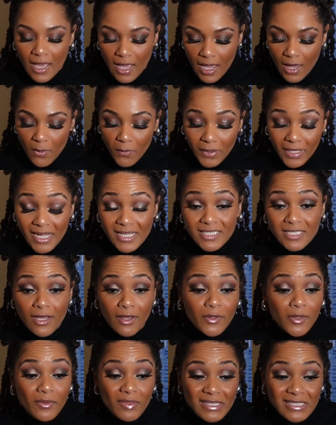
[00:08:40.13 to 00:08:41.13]
And when I
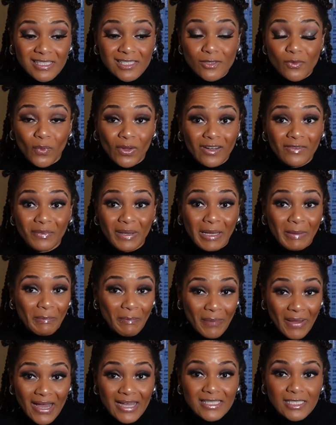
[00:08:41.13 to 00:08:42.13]
tell you this is one of my
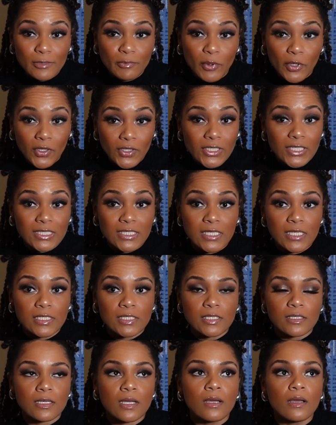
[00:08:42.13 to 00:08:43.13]
best
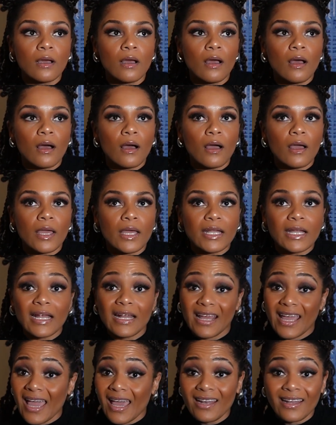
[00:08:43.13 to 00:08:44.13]
purchases and,
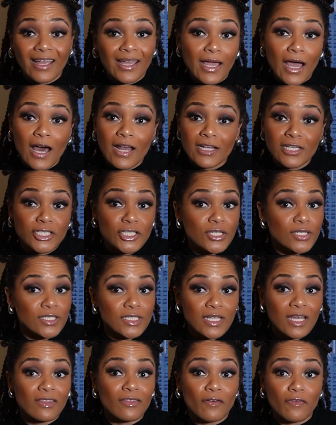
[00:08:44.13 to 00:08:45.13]
and, again, I got it
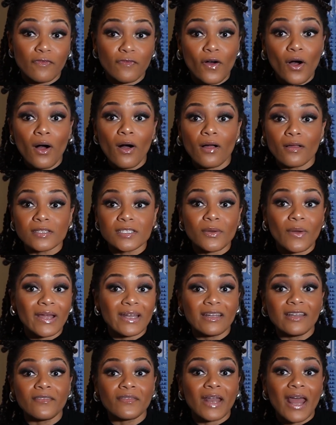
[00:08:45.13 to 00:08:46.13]
just in the fall, so I
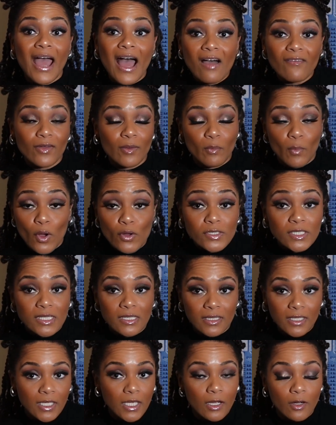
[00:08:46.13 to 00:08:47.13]
didn't even have it most of
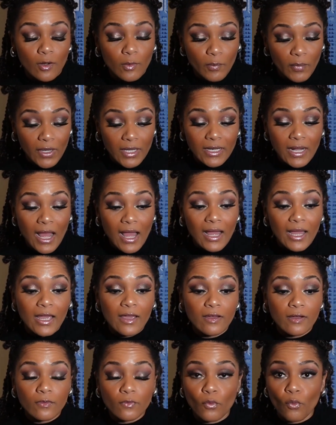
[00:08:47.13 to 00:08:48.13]
the year, but I
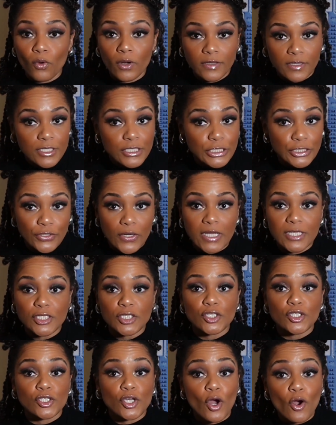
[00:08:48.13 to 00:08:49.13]
have worn this dress
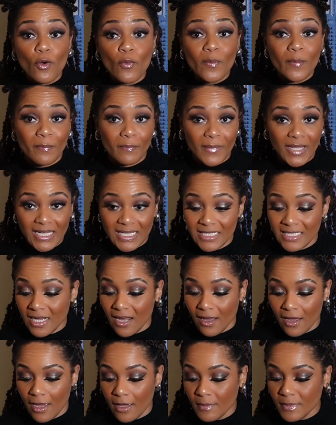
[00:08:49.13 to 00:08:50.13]
so many
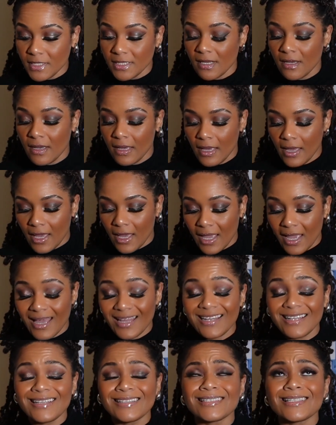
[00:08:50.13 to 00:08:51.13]
times
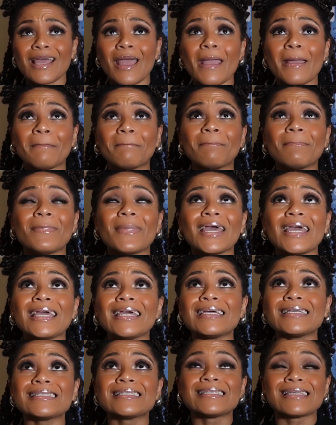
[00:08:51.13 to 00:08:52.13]
and it is
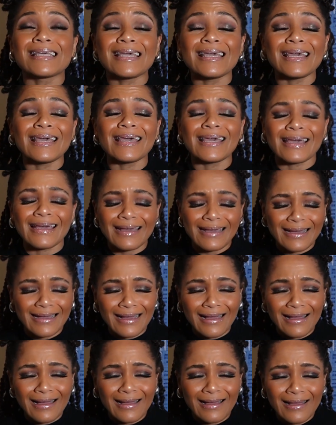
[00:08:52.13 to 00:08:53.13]
amazing,
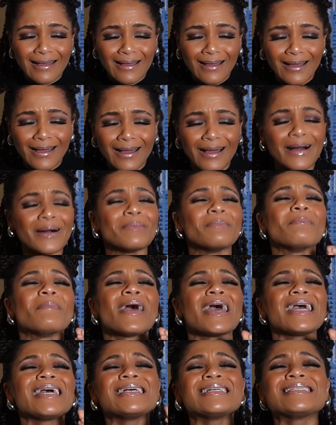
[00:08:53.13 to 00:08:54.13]

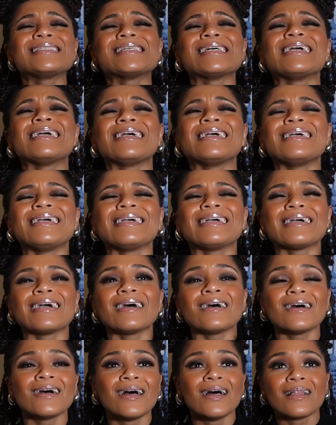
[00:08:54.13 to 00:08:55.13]
amazing.
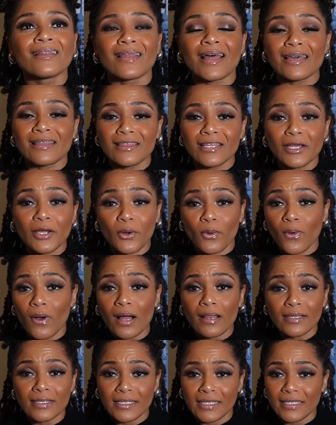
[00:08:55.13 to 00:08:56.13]
Like the
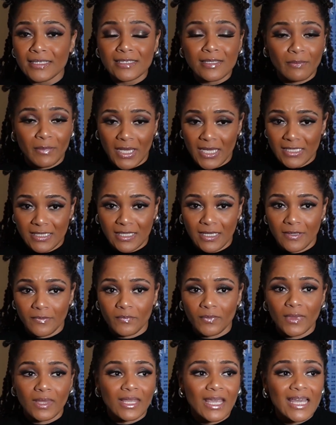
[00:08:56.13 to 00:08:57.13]
quality is amazing.
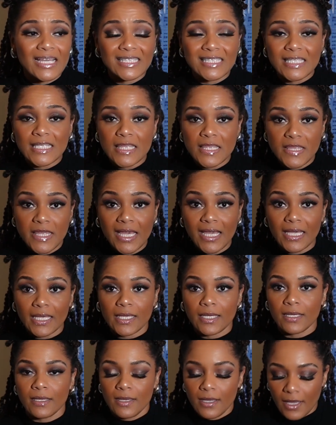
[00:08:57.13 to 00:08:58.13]
It's thick,
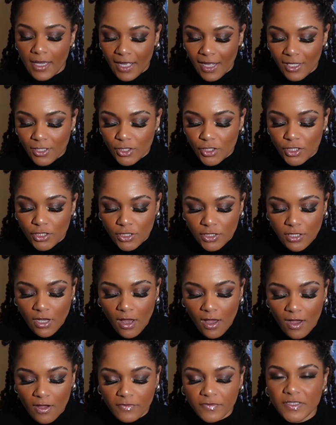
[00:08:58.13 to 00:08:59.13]
it's
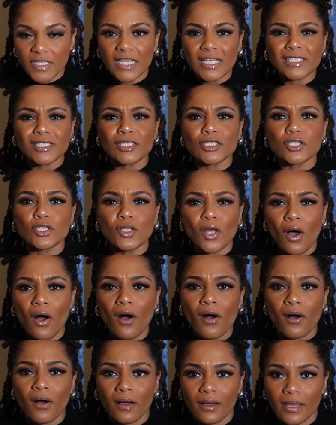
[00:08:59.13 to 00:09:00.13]
soft, it's
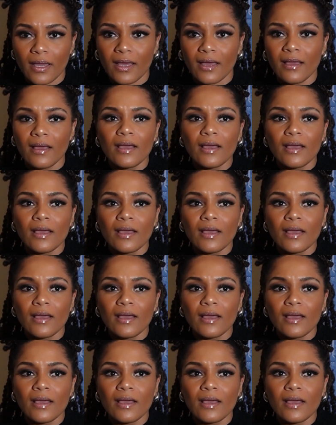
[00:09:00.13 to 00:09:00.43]
long.